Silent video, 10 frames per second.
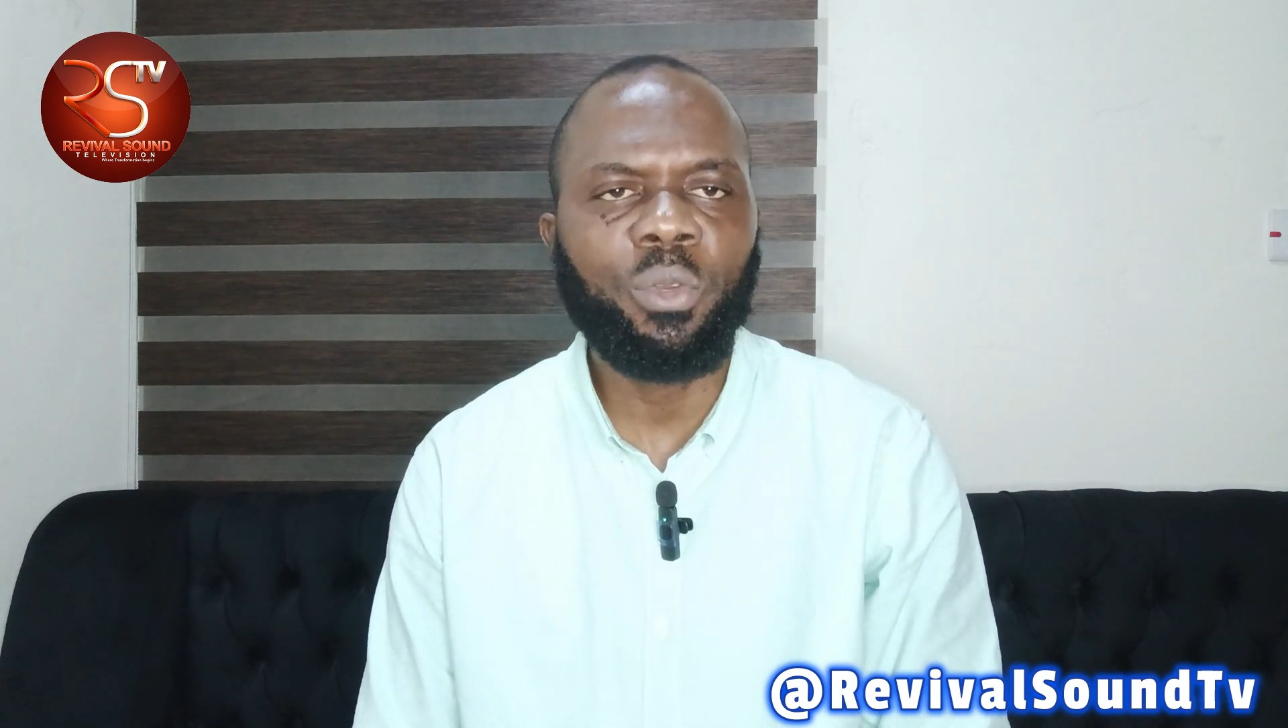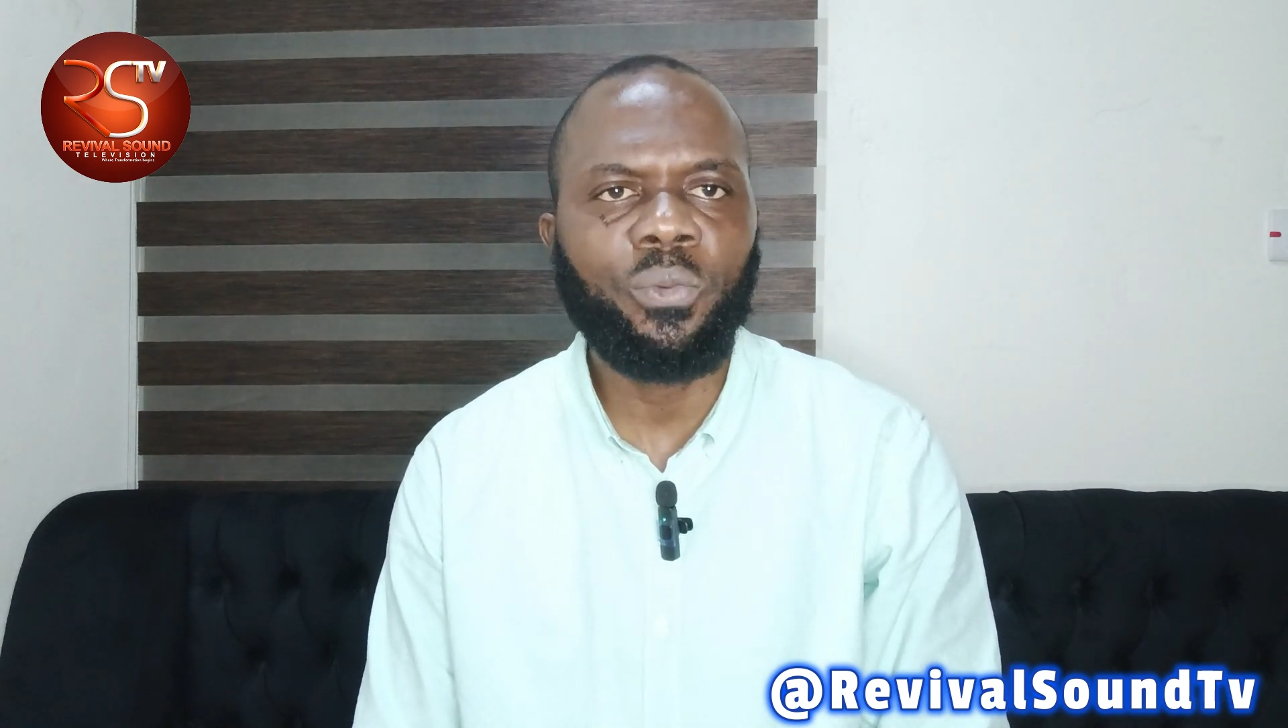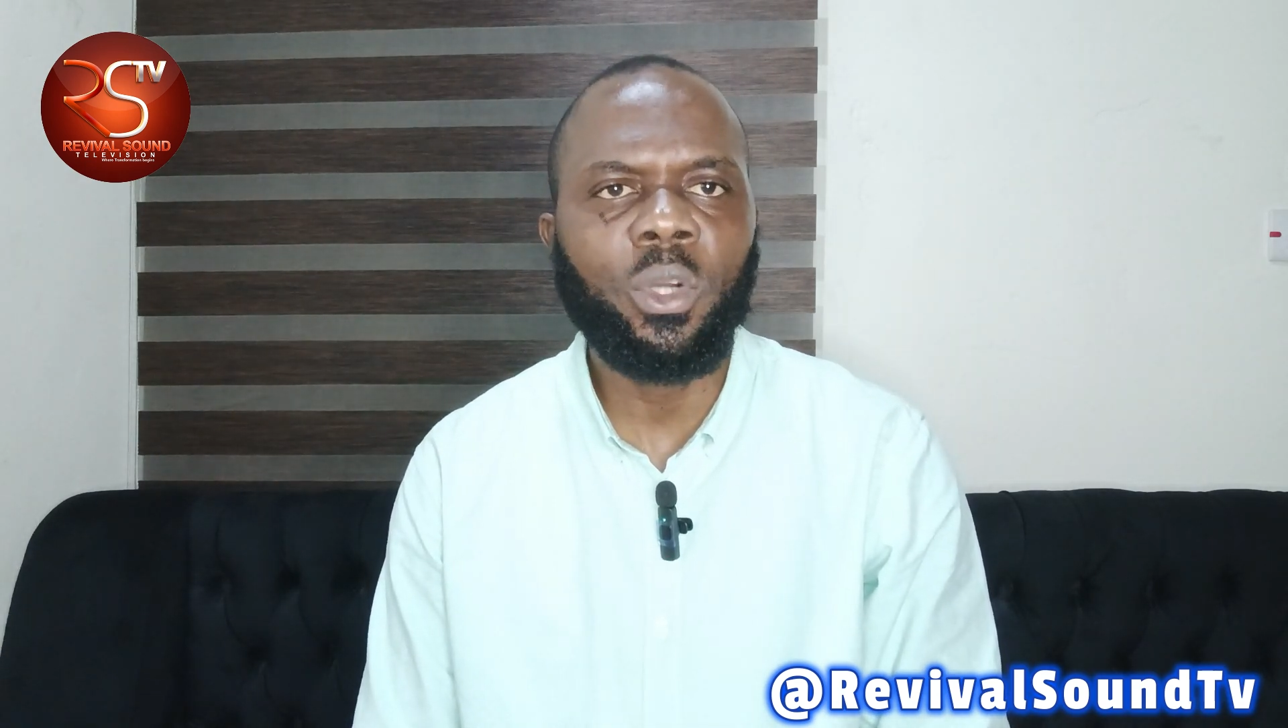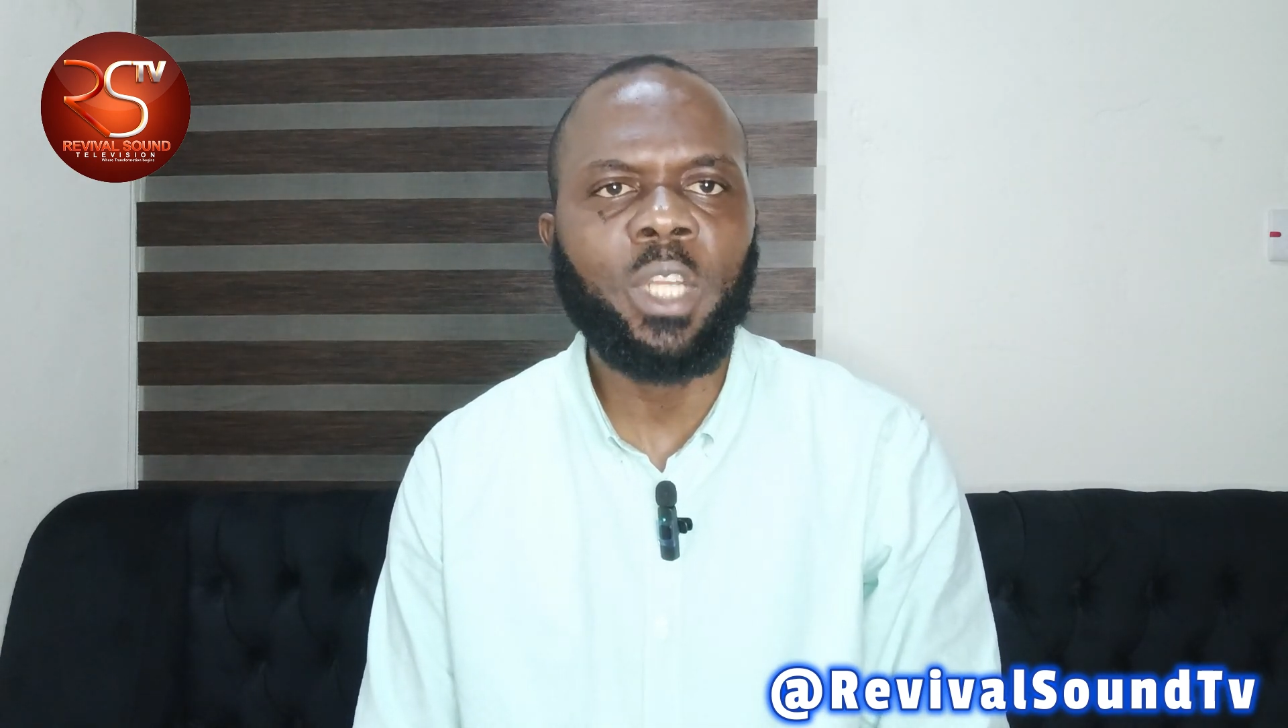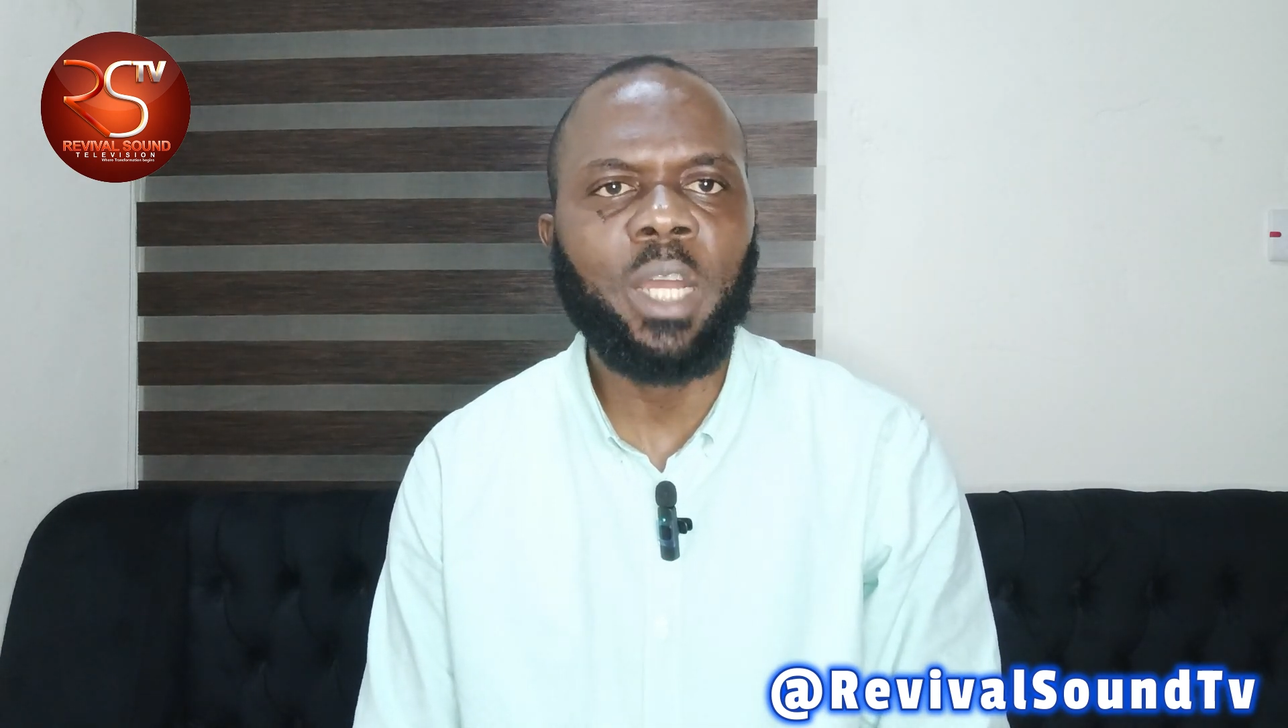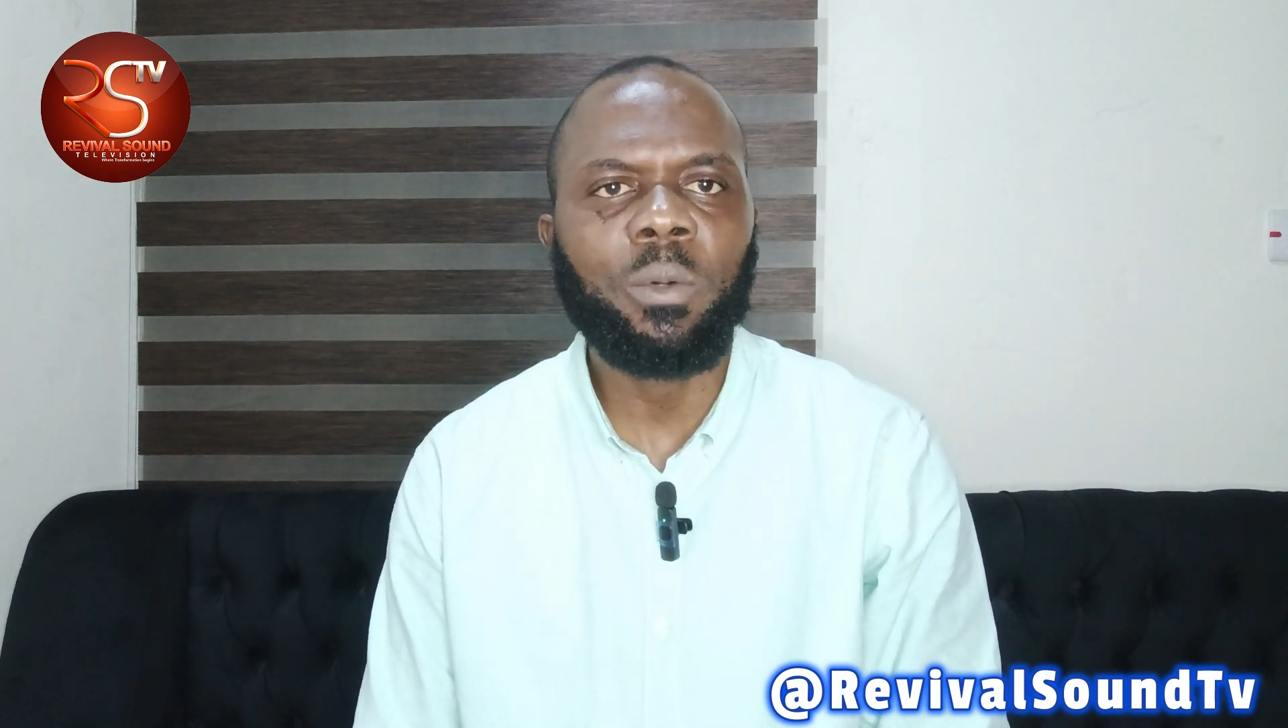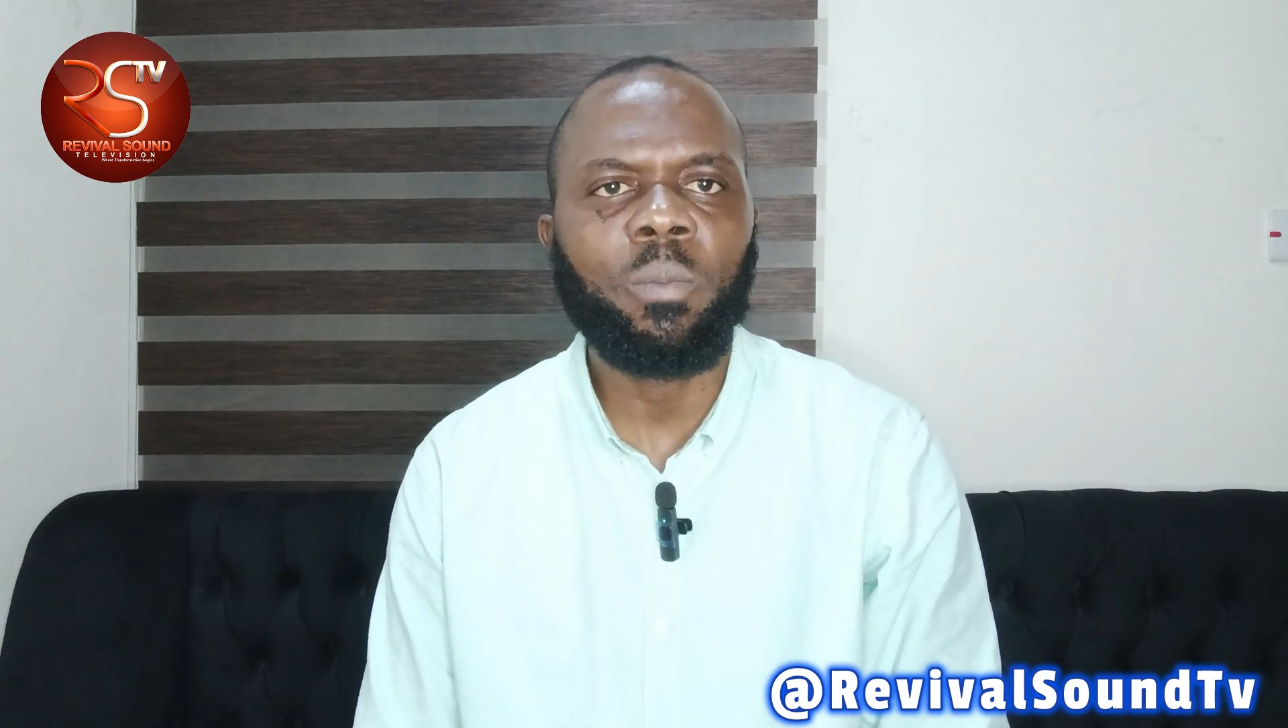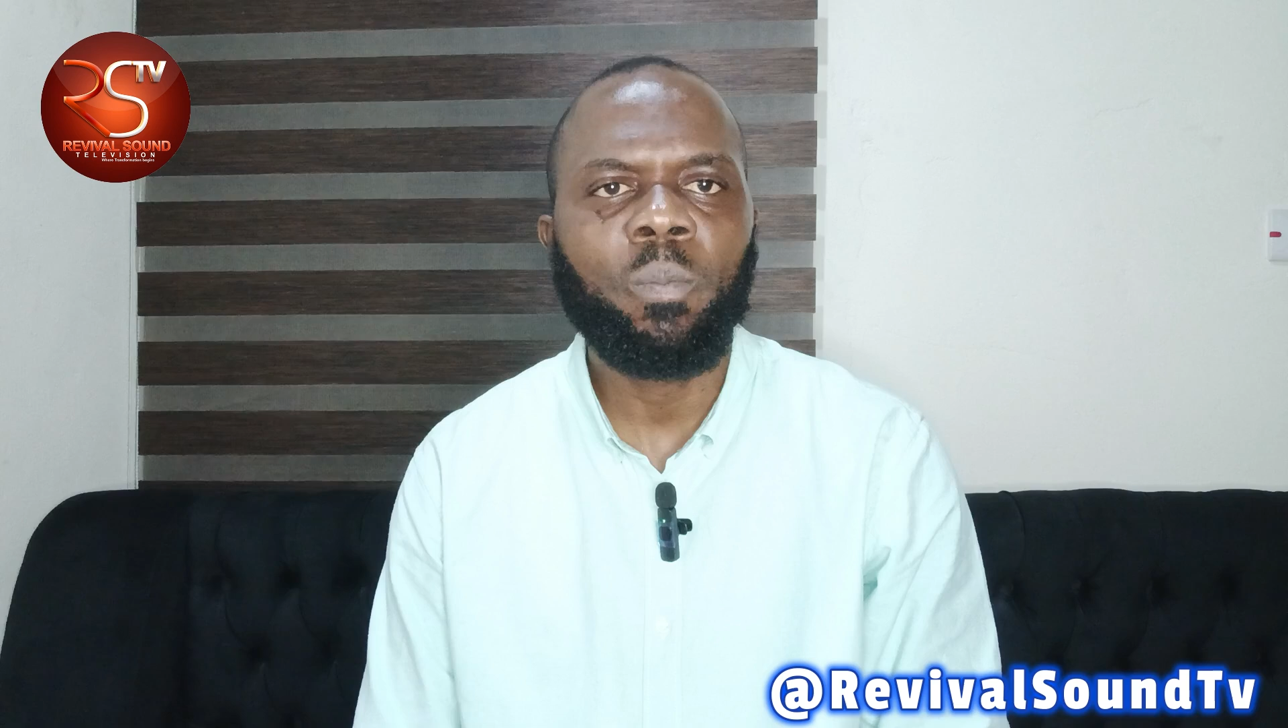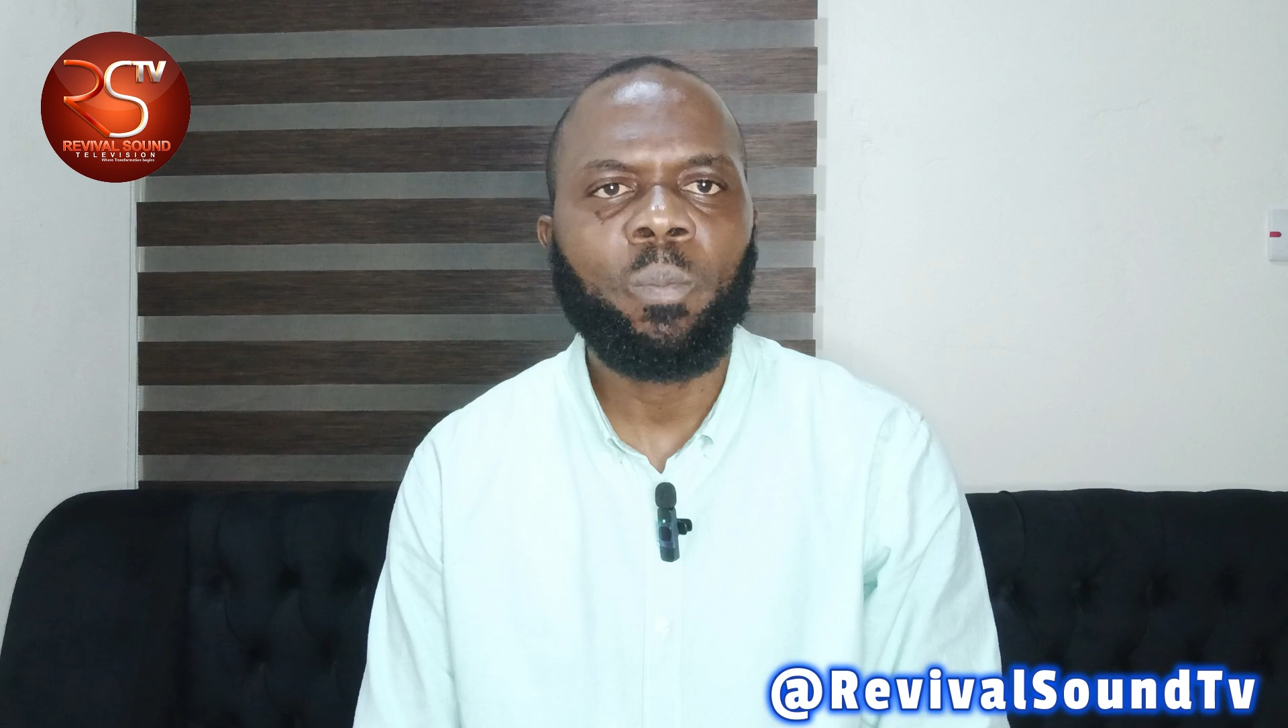before now,